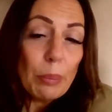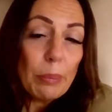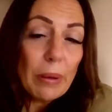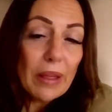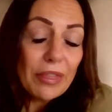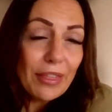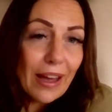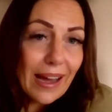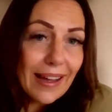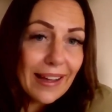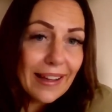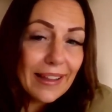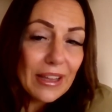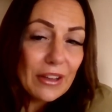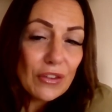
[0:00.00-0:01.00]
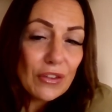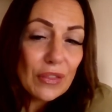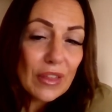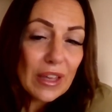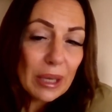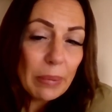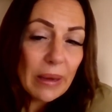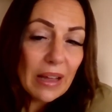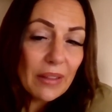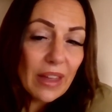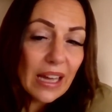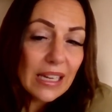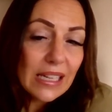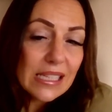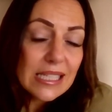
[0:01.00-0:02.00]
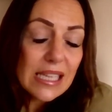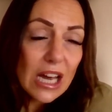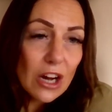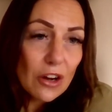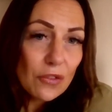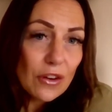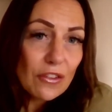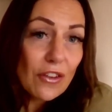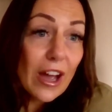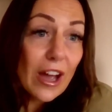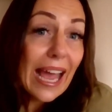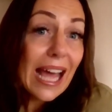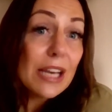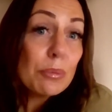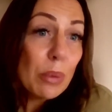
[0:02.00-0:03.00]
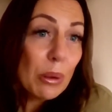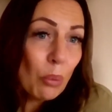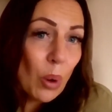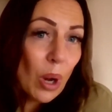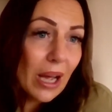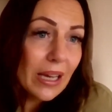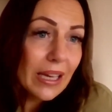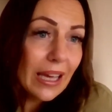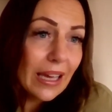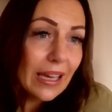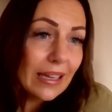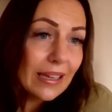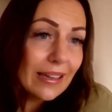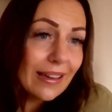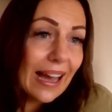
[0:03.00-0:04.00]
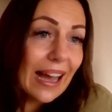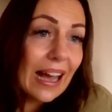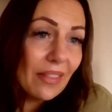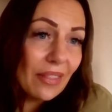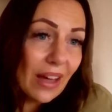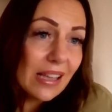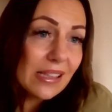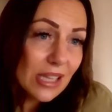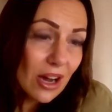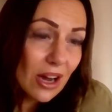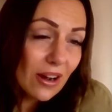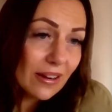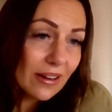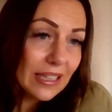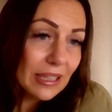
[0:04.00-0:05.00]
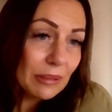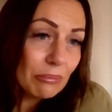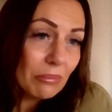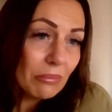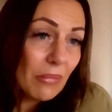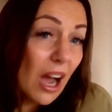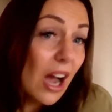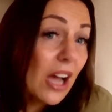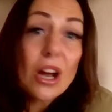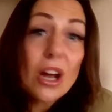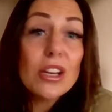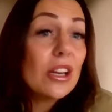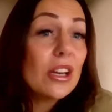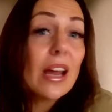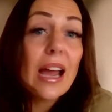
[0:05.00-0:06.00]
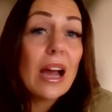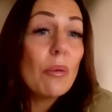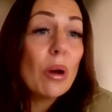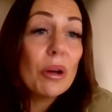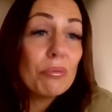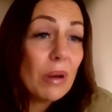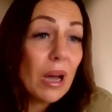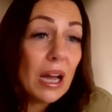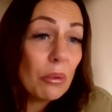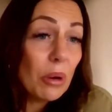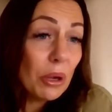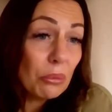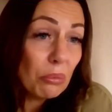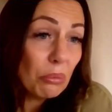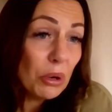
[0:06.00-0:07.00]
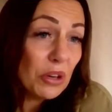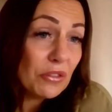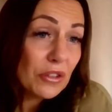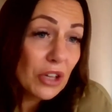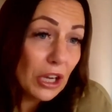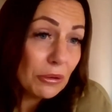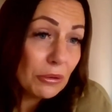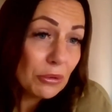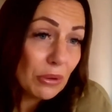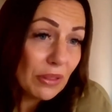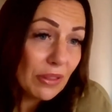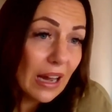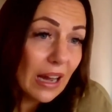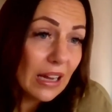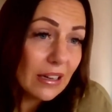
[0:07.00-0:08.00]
But that, if you think about that in itself, and if I had been working at that time, I don't know how I would have coped with that.